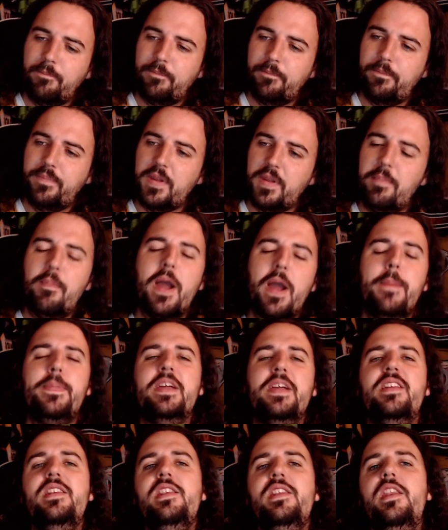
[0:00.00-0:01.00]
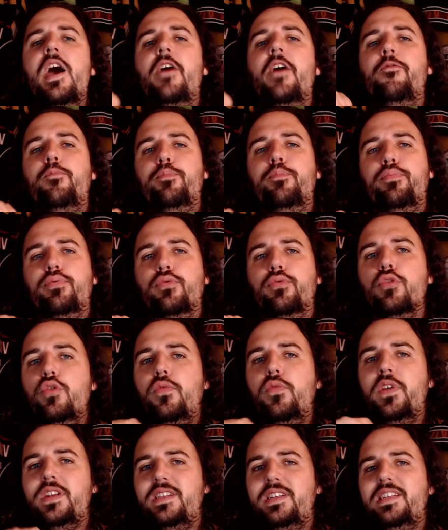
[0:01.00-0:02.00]
there might be enough
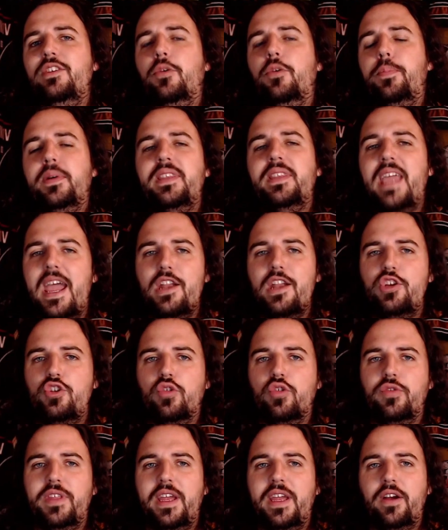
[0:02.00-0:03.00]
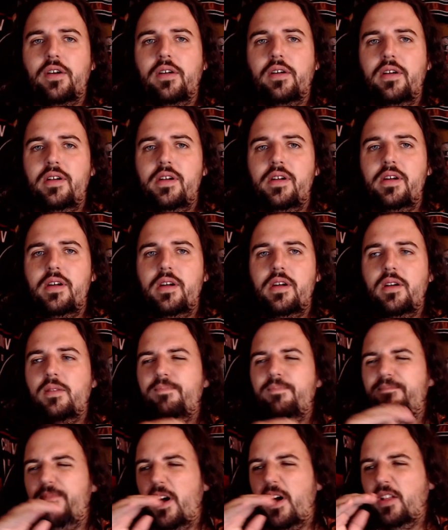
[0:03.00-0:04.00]
prove-it deal potential there.
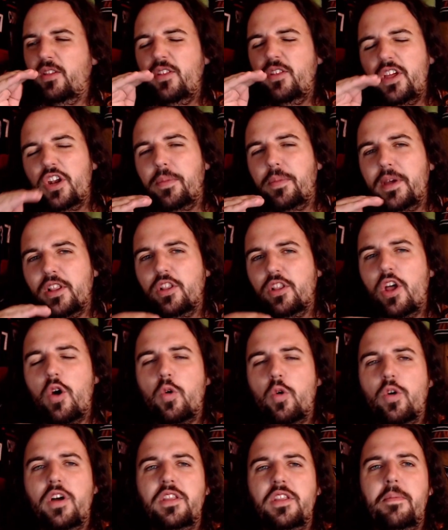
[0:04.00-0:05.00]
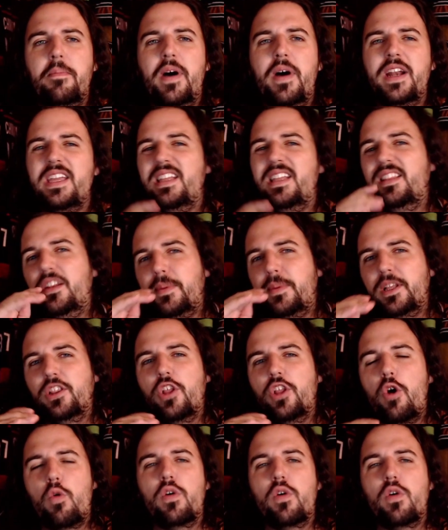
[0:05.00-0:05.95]
A little bit lower on the money, a little bit lower